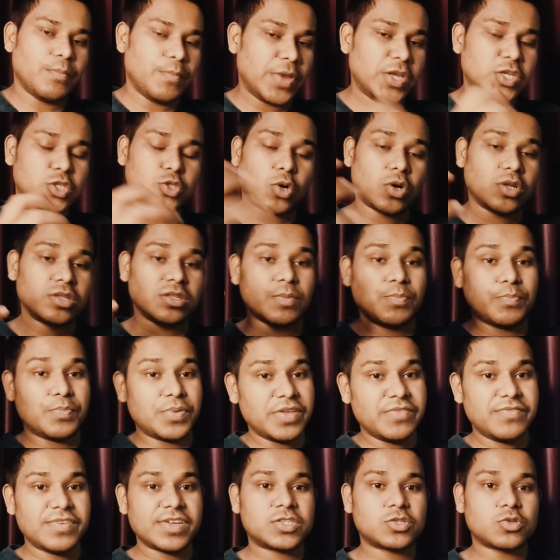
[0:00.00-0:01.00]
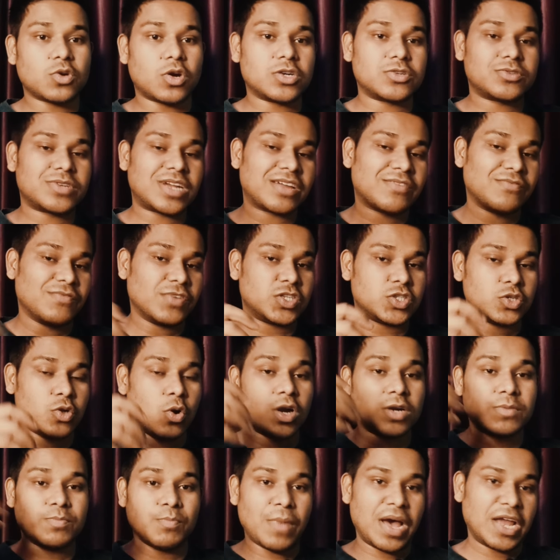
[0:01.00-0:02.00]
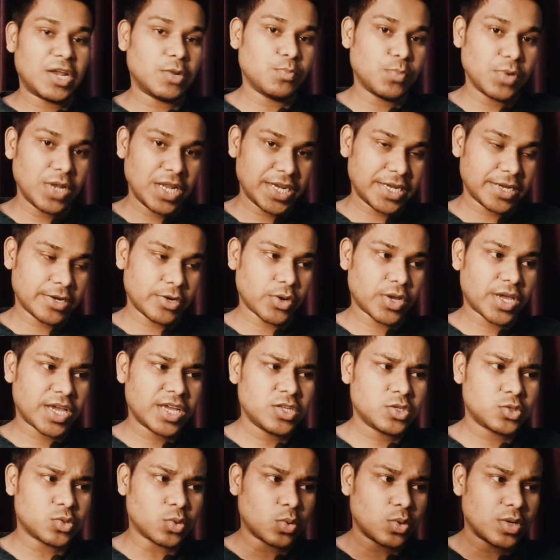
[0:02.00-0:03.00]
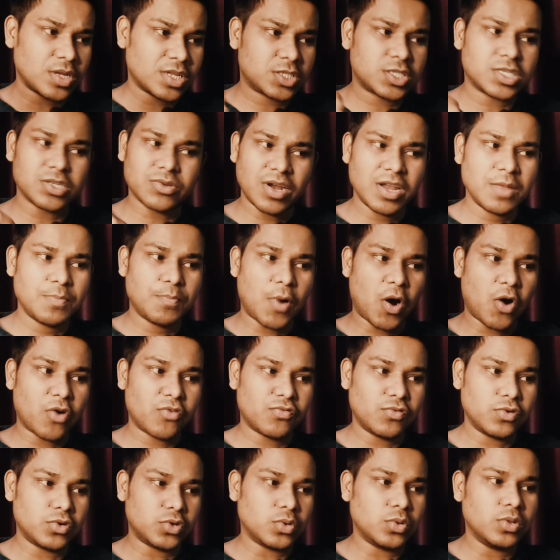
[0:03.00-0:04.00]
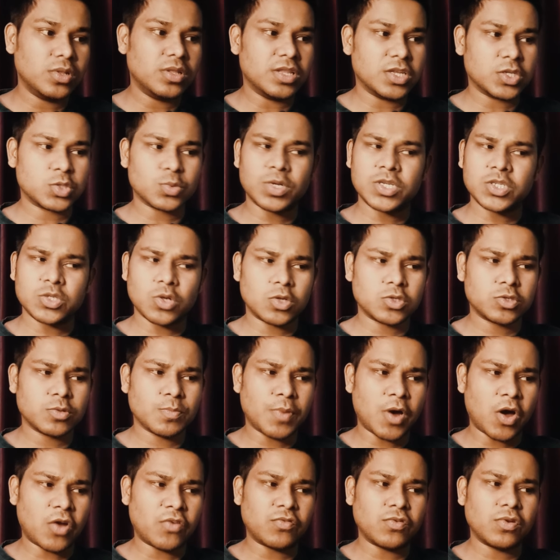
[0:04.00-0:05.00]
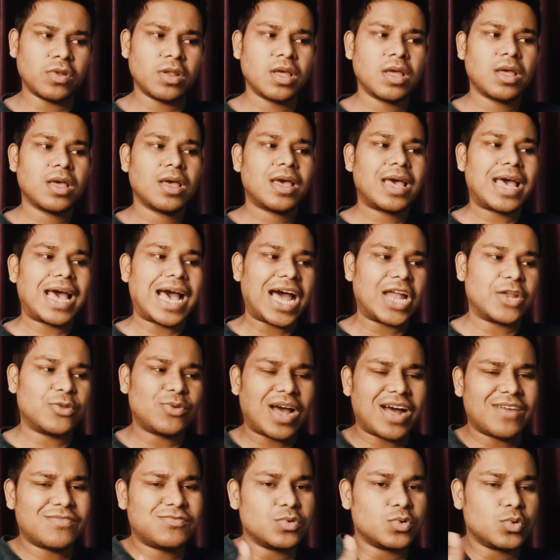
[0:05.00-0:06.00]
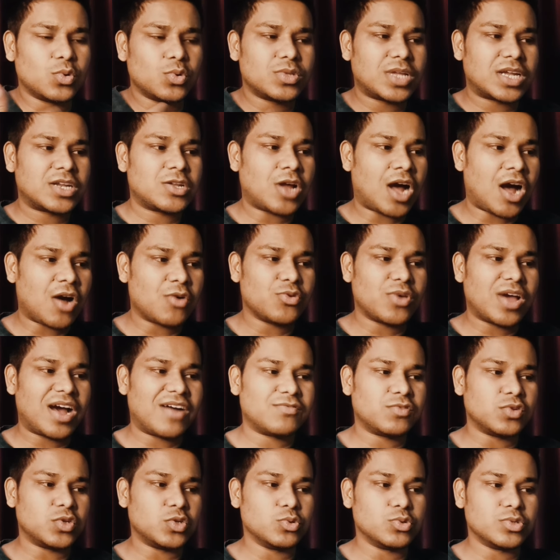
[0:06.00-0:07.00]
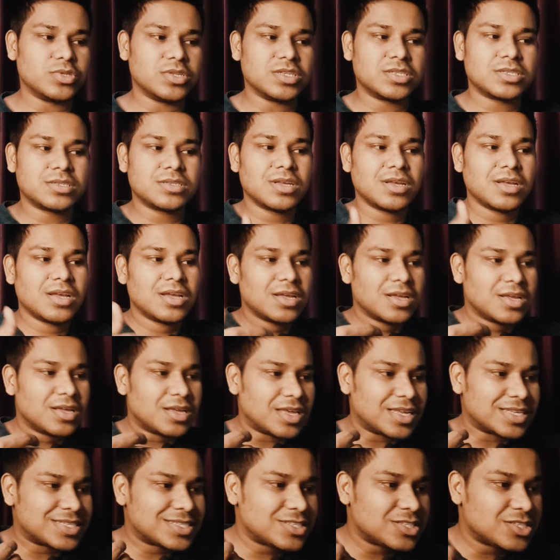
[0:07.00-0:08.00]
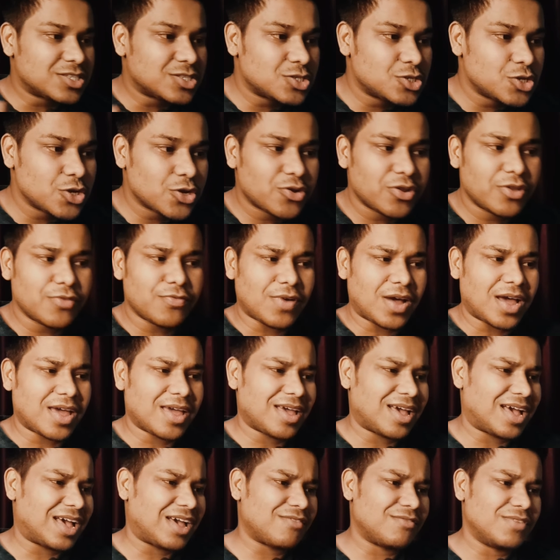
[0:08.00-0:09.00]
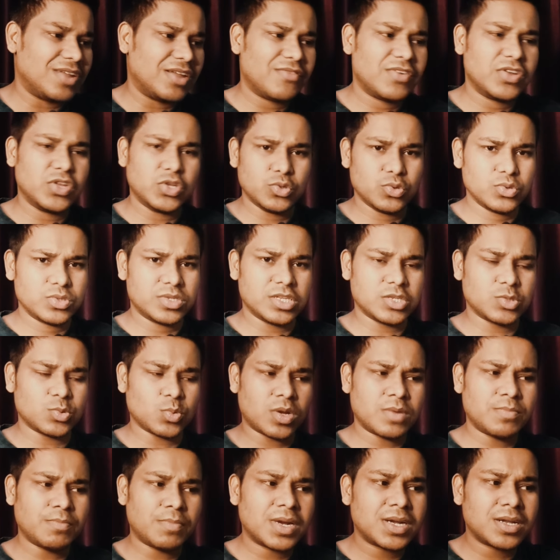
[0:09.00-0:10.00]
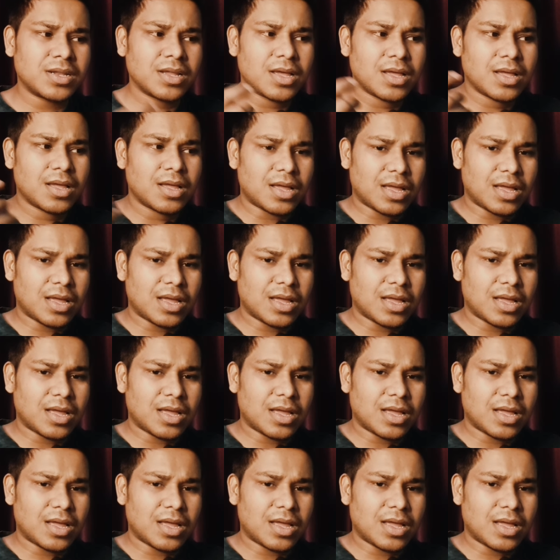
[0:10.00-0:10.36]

based on the previous contract which got manipulated. Okay, so it's a really powerful tool. This one is also powerful. And you have to know that how you have to use this is Securify. I have never used this one, but